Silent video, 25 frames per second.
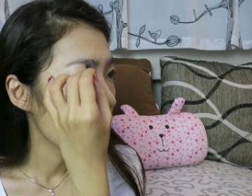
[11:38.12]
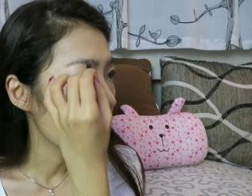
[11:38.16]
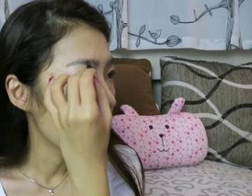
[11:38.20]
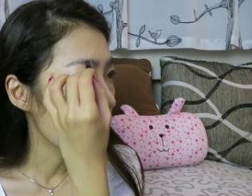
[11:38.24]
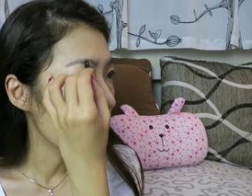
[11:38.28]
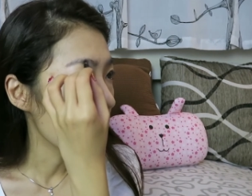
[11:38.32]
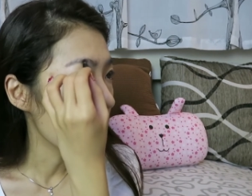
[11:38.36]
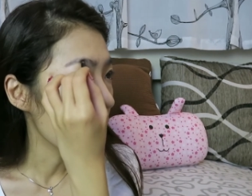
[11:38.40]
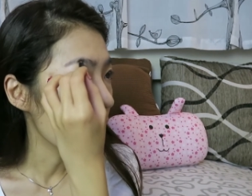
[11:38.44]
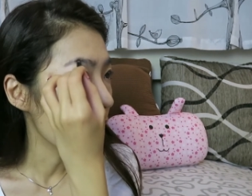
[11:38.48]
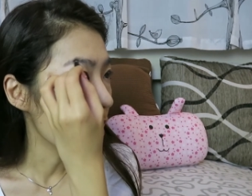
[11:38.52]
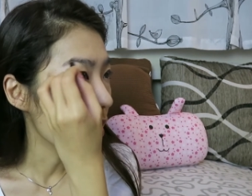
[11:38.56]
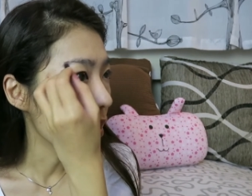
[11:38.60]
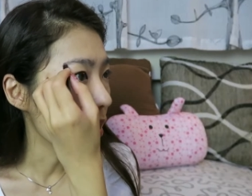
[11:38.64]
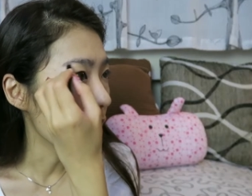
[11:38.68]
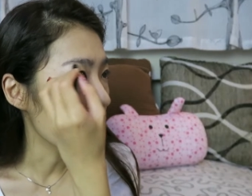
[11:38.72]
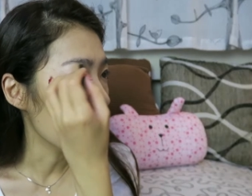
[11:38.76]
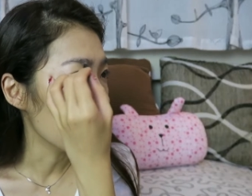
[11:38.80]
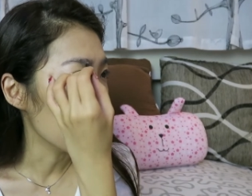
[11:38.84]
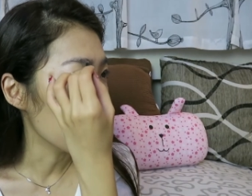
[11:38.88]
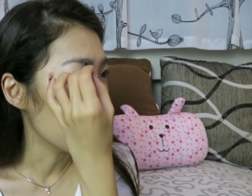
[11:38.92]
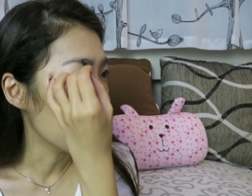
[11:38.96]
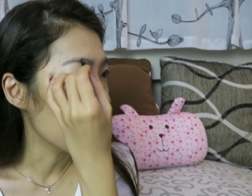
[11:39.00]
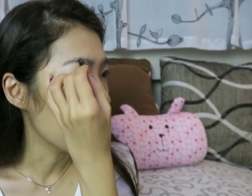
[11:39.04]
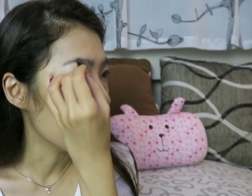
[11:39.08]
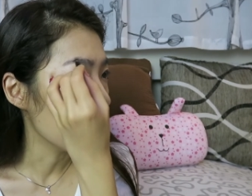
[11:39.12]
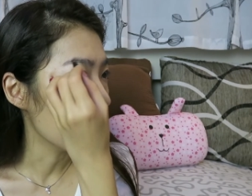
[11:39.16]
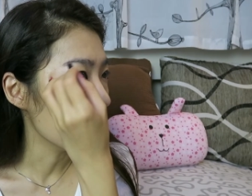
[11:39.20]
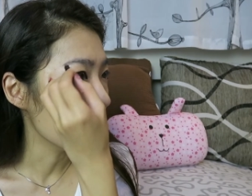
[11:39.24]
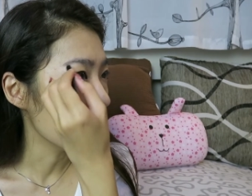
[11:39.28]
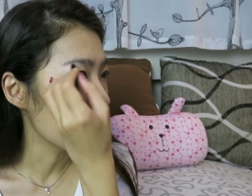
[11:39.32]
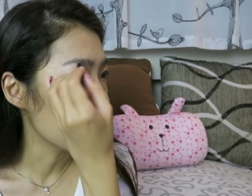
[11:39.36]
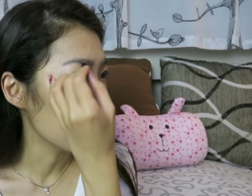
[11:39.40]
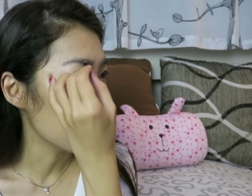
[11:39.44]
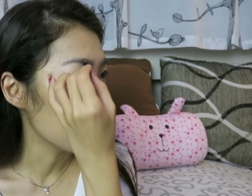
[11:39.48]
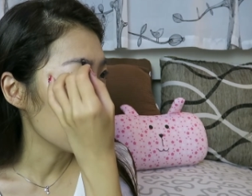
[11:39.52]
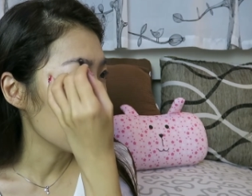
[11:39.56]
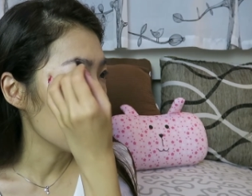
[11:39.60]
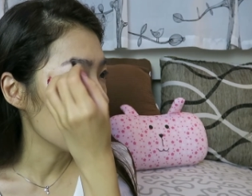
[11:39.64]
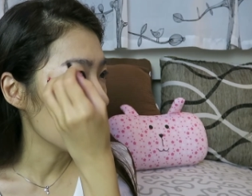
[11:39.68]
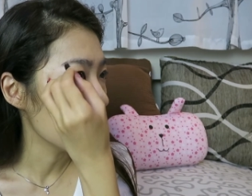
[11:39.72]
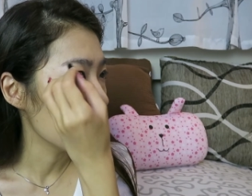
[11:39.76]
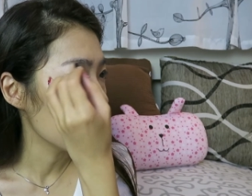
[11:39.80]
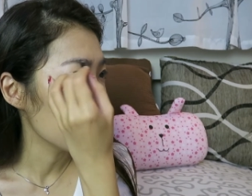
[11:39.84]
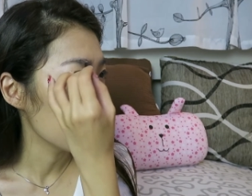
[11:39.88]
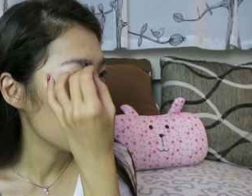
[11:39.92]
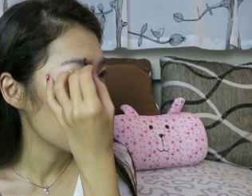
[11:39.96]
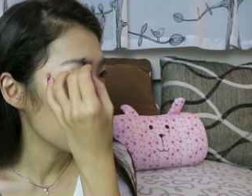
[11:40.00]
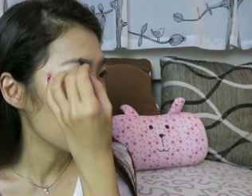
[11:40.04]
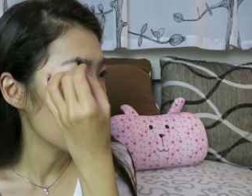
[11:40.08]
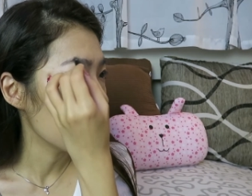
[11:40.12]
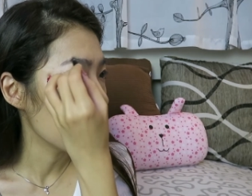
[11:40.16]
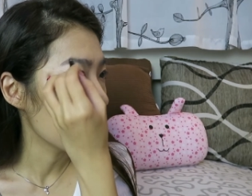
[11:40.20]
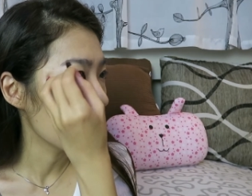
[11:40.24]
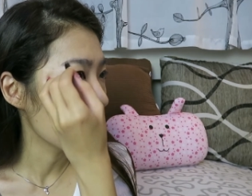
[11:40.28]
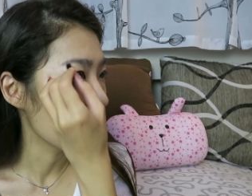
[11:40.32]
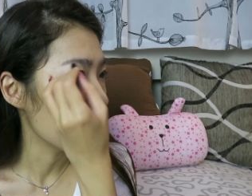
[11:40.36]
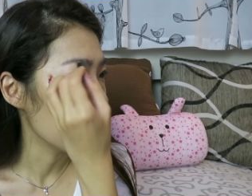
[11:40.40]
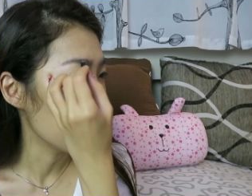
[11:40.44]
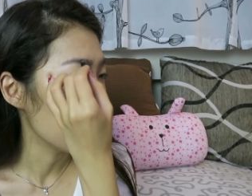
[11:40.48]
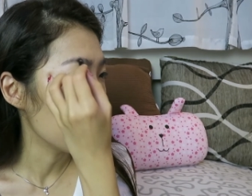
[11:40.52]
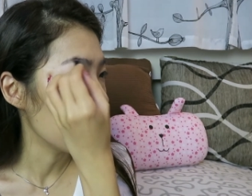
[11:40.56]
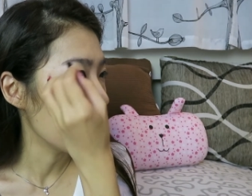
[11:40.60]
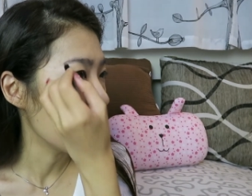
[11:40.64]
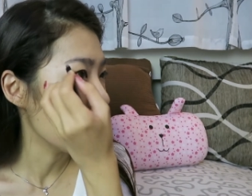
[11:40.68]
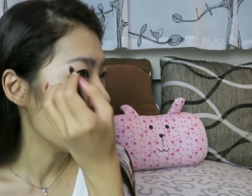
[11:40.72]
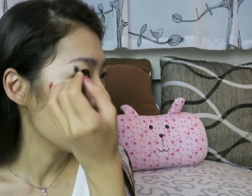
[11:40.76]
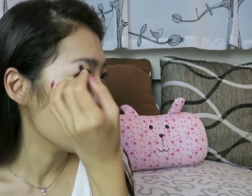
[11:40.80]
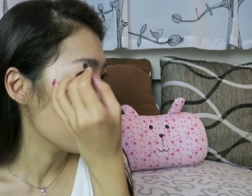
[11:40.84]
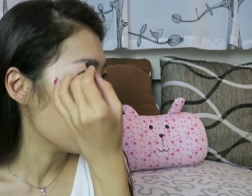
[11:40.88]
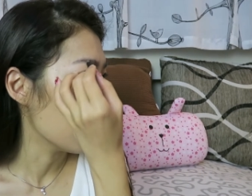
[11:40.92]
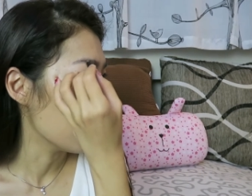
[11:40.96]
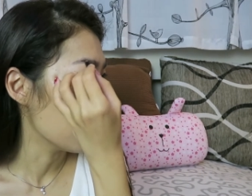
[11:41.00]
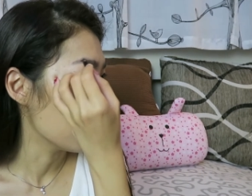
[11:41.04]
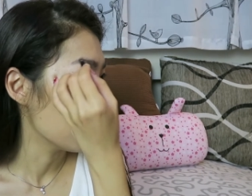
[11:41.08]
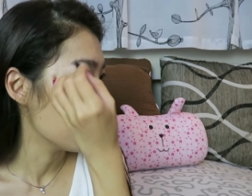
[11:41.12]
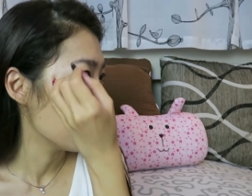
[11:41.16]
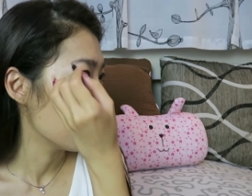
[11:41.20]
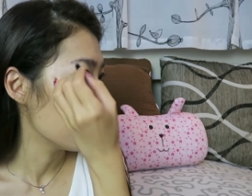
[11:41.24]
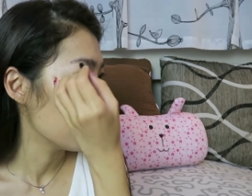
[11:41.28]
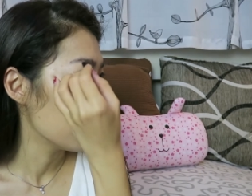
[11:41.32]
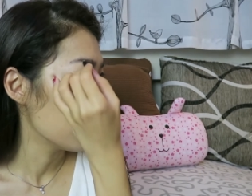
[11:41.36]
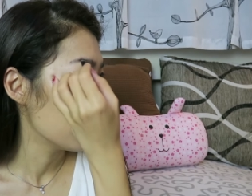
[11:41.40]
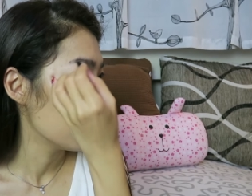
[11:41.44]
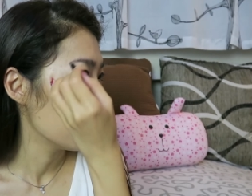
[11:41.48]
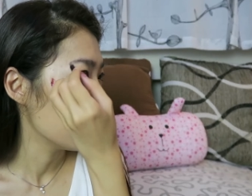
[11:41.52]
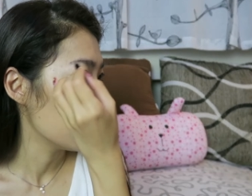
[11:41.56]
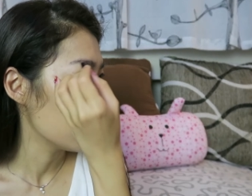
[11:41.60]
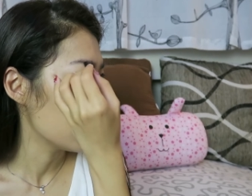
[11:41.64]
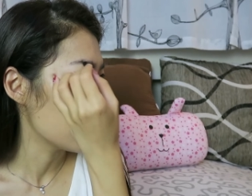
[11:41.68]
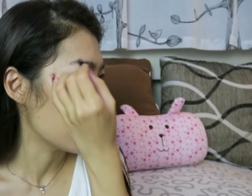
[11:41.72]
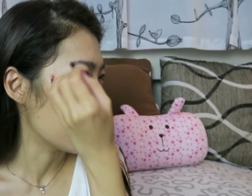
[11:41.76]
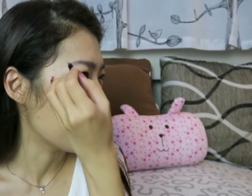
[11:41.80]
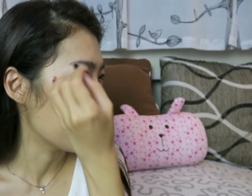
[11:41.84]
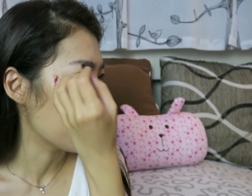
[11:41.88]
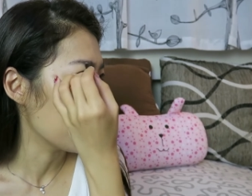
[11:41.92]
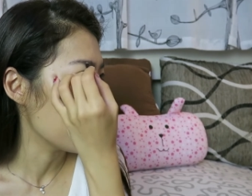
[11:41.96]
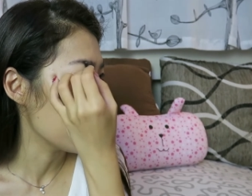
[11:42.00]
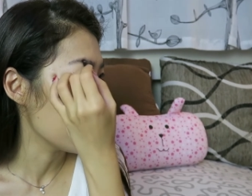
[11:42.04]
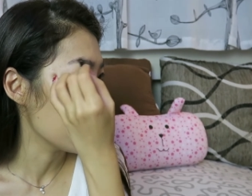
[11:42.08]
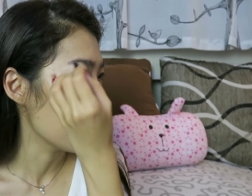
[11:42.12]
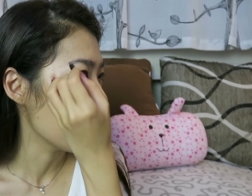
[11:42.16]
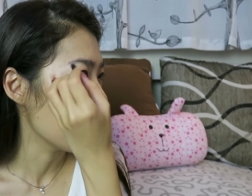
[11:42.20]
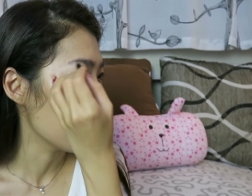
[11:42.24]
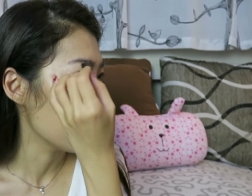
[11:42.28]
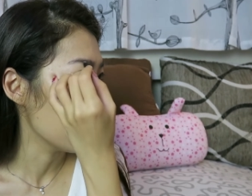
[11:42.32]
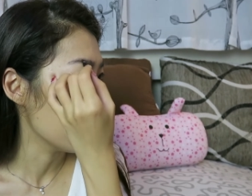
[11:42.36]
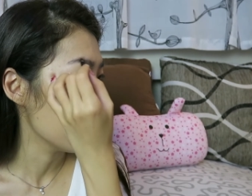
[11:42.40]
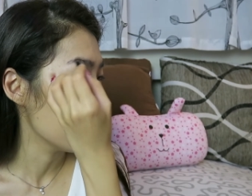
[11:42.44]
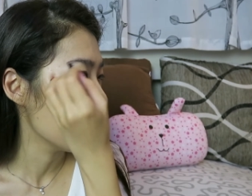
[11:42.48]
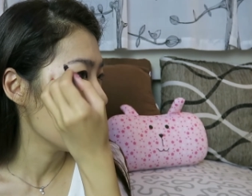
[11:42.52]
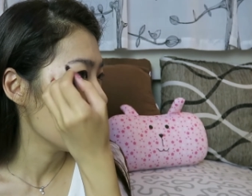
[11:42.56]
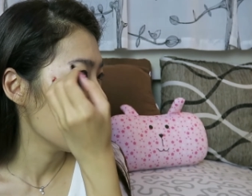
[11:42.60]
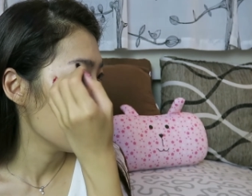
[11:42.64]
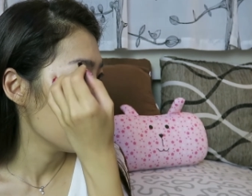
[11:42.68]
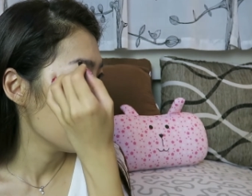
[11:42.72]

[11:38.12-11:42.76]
but I wasn't like a fan of sharpening it